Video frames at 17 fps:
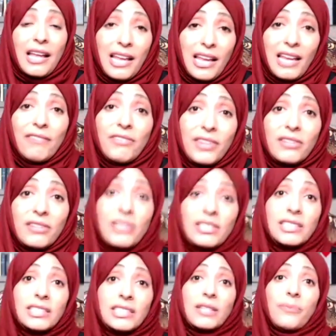if there
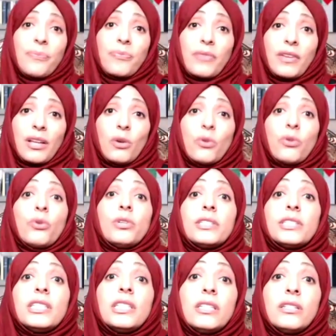is
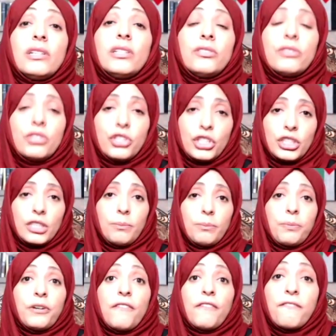authoritarian regime
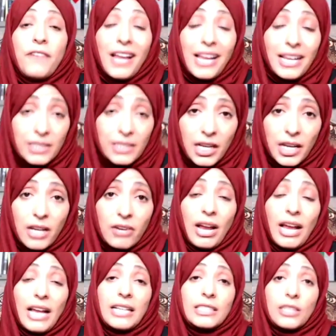prevent her
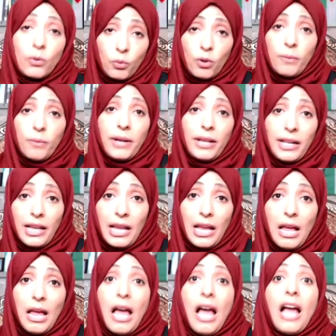as a woman
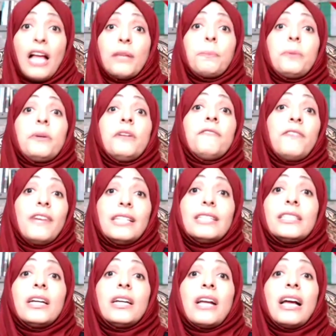and
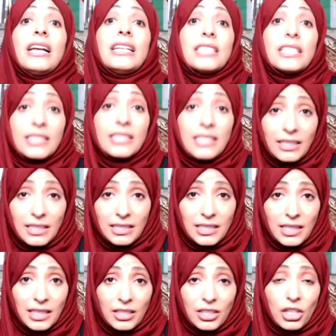prevent her as a
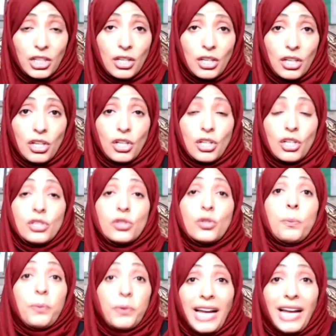citizen
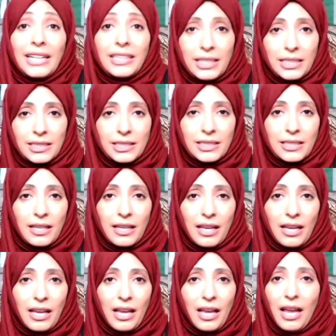to practice
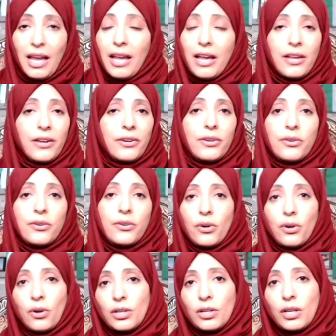her, you
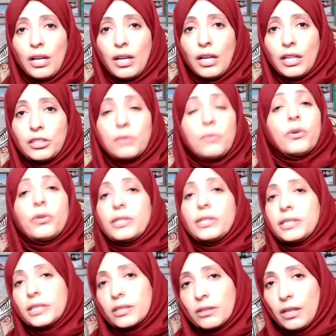know,
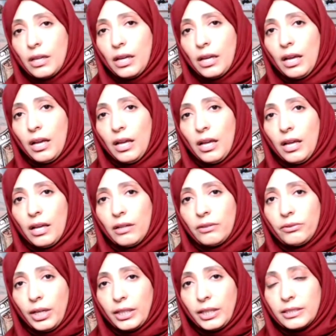democratic
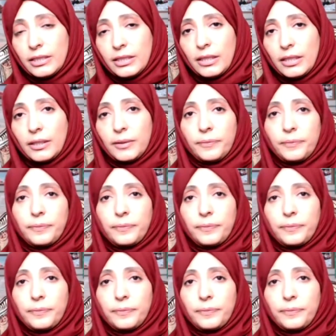rights.